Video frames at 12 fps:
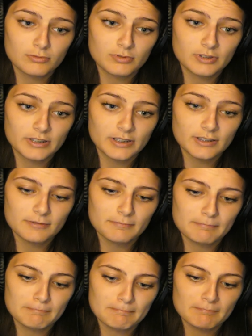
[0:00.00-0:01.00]
yep,
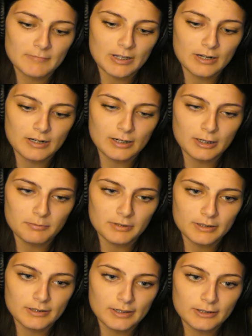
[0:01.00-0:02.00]
they're
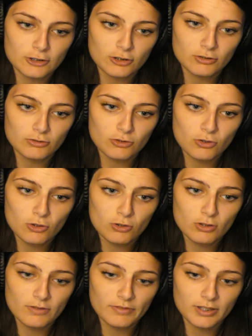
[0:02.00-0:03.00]
coming to take
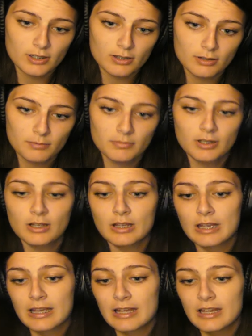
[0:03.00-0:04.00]
control of them.
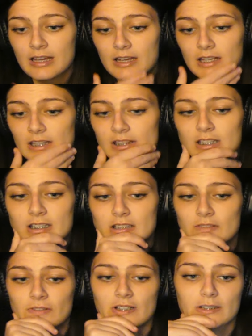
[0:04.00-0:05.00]
This
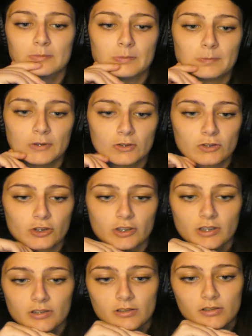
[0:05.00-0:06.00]
is fucking
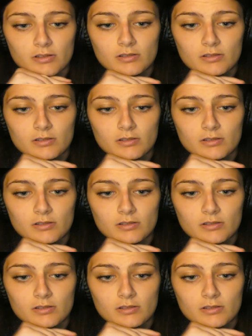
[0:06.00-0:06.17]
bullshit.